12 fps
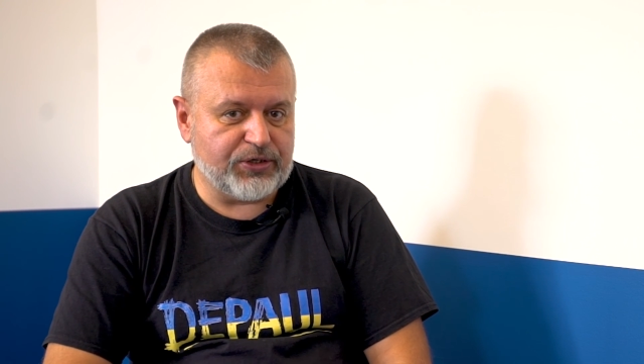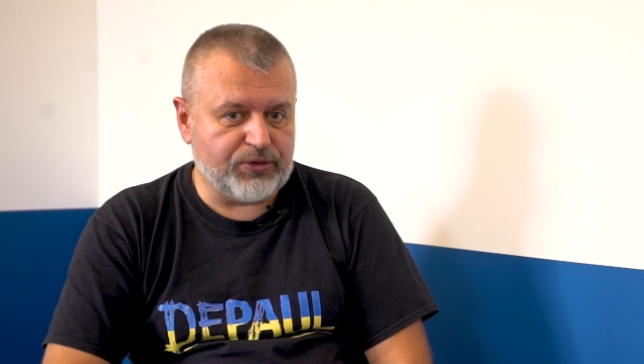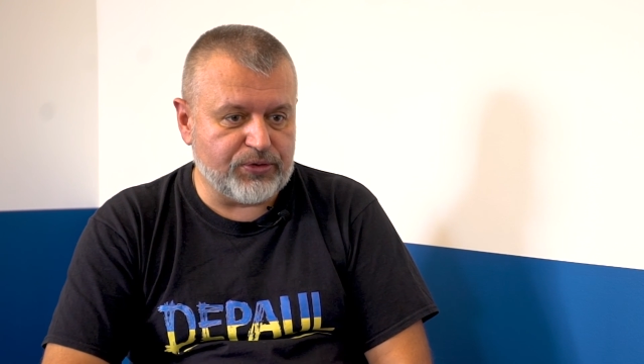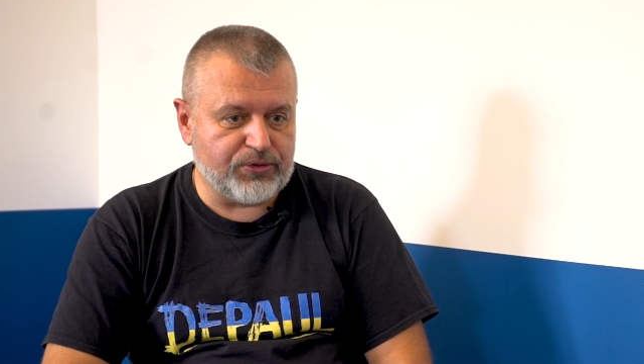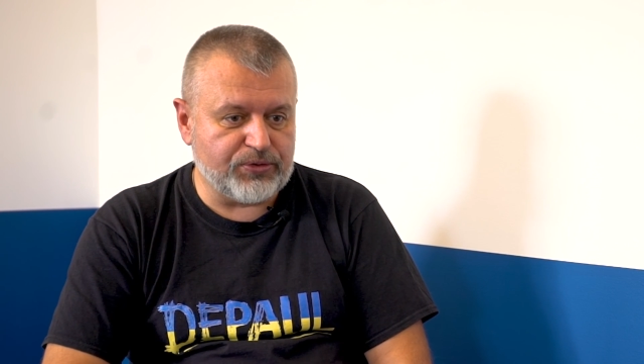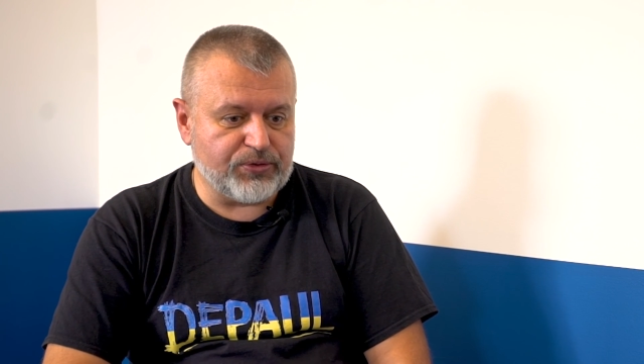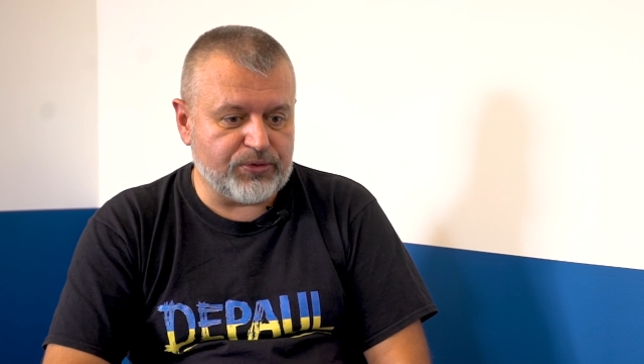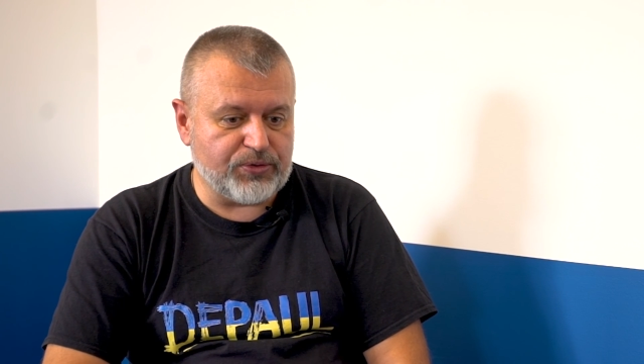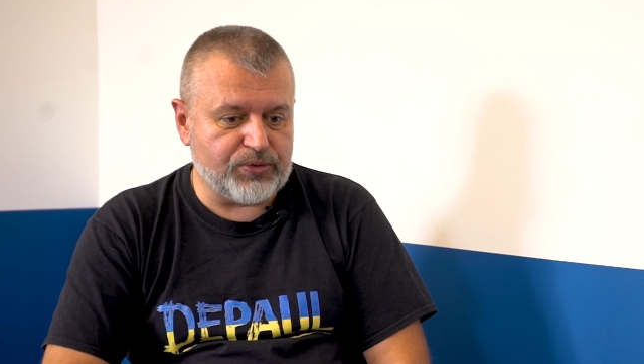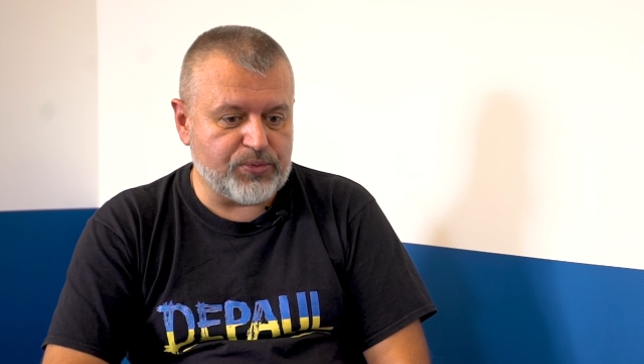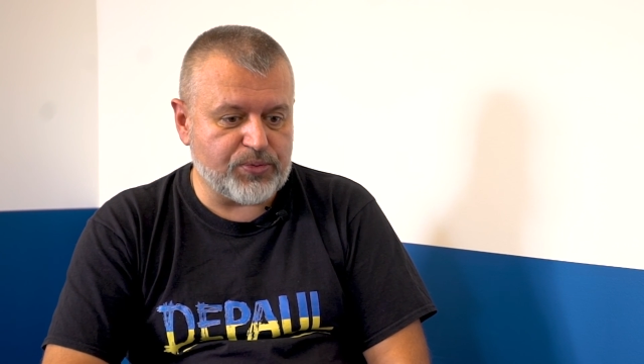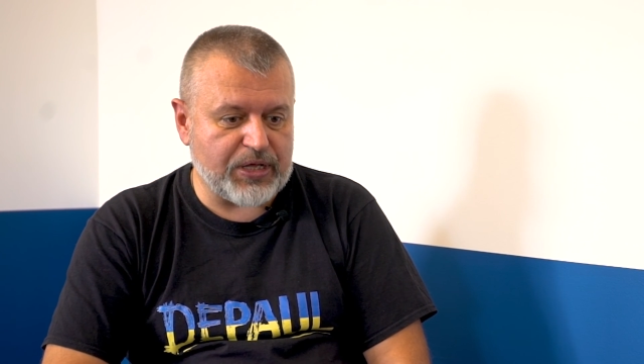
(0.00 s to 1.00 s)

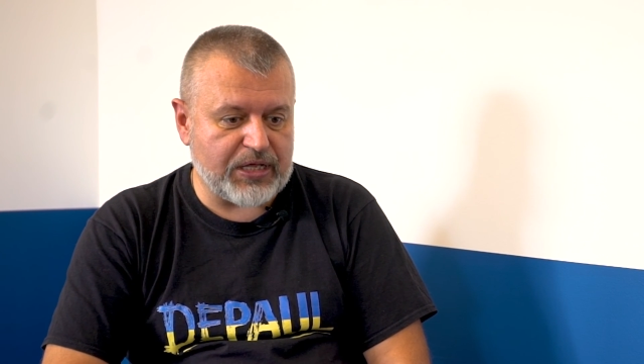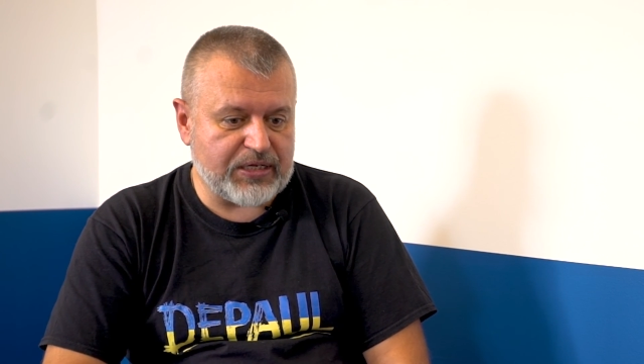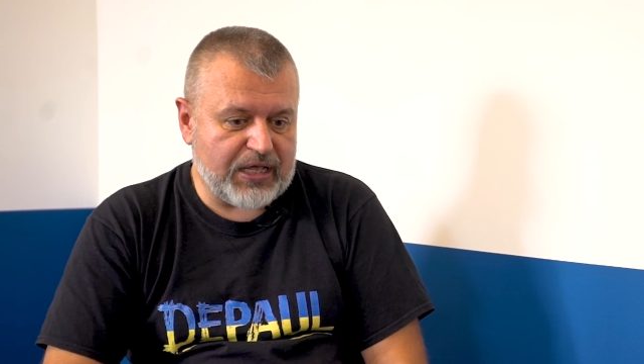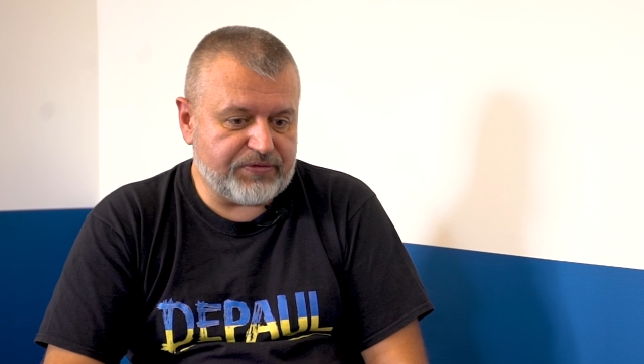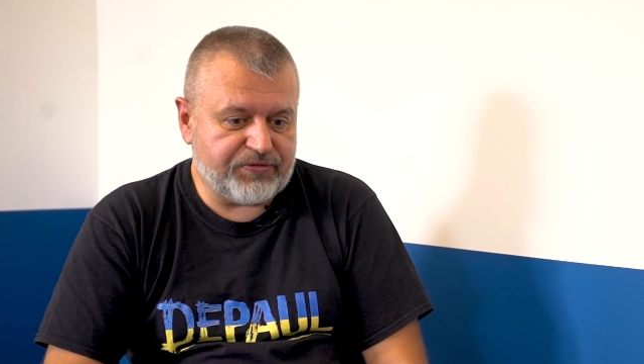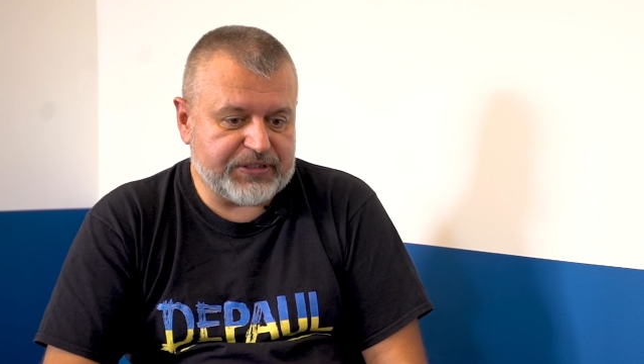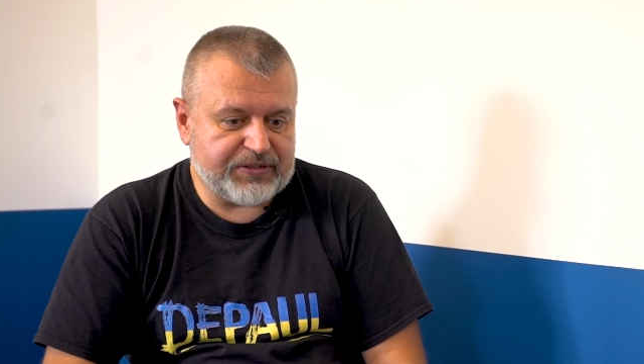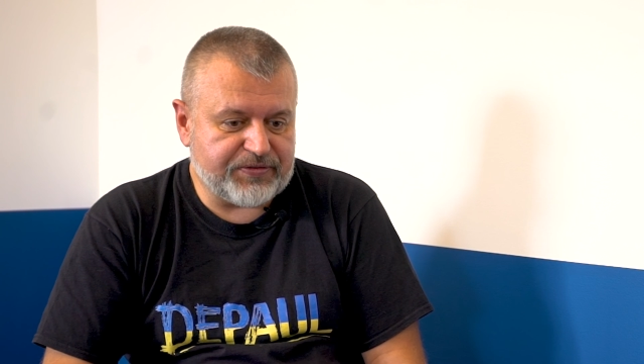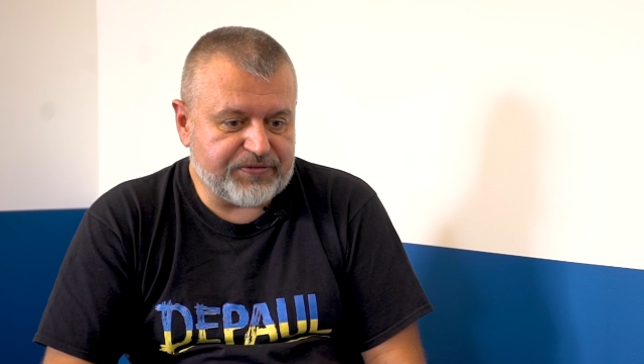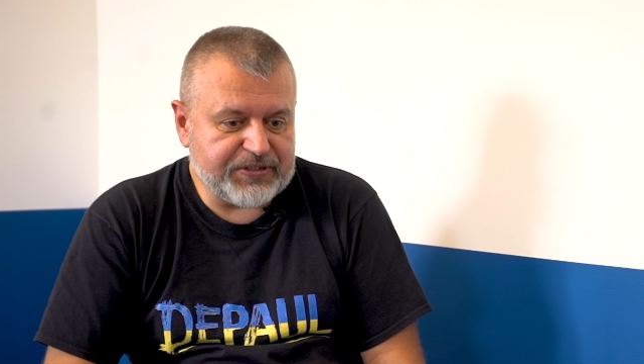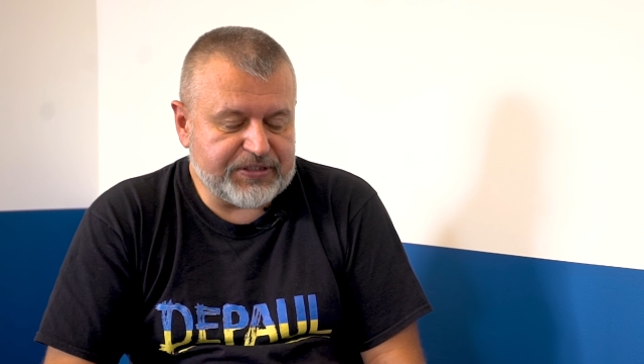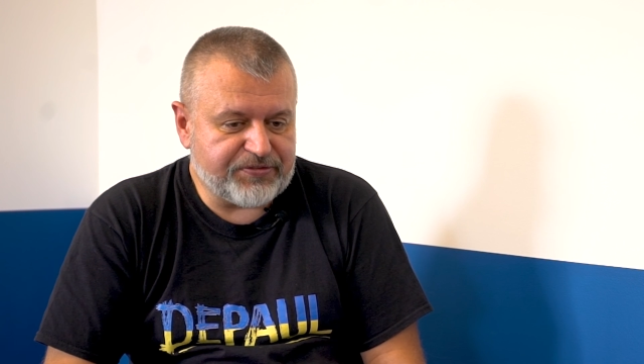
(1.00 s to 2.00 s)
and
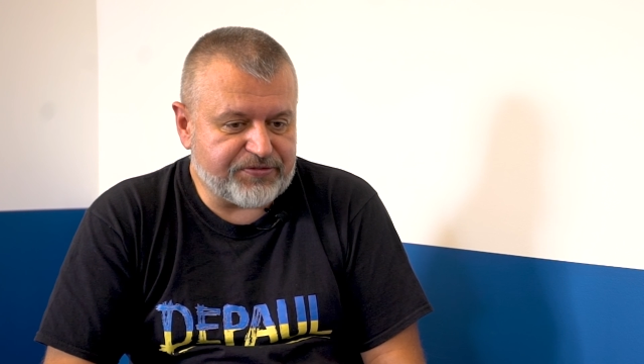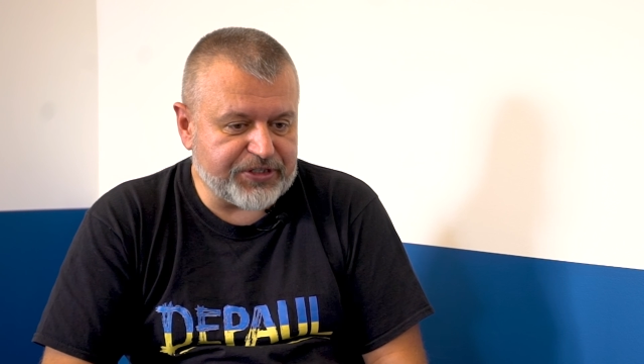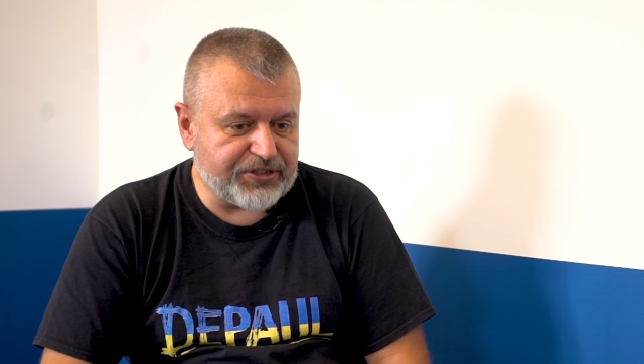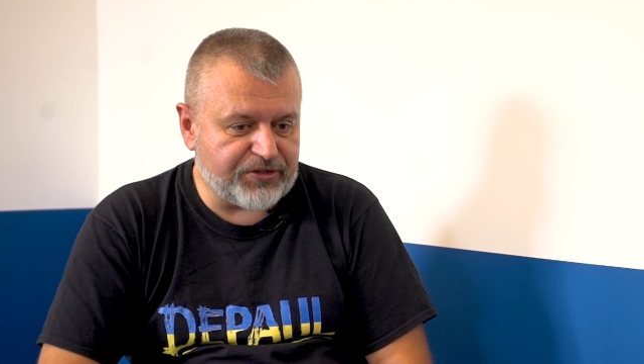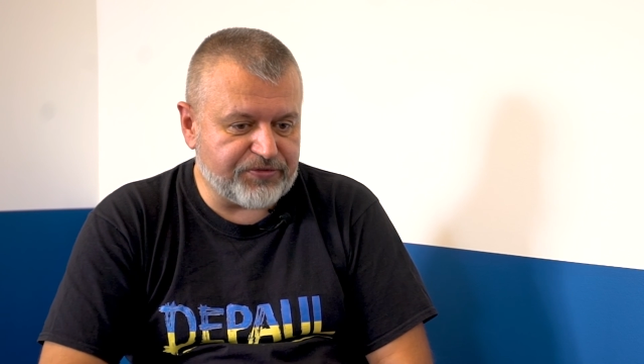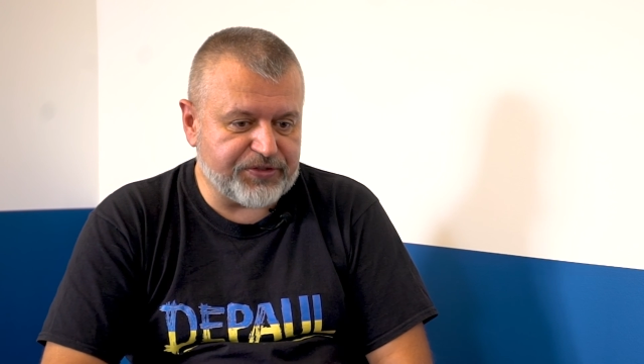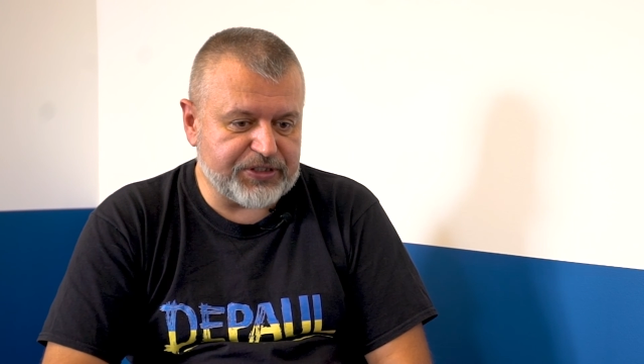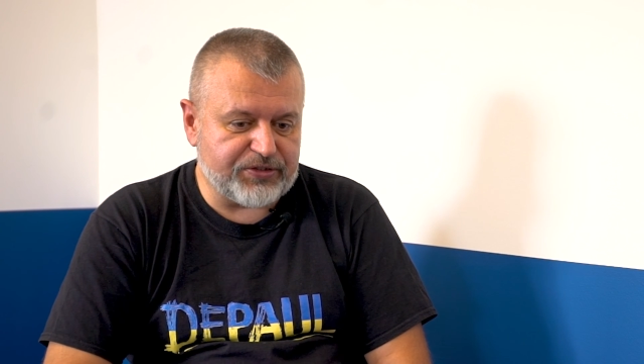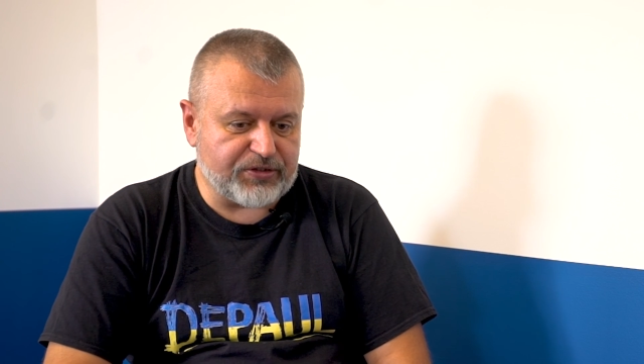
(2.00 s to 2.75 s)
with the freedom,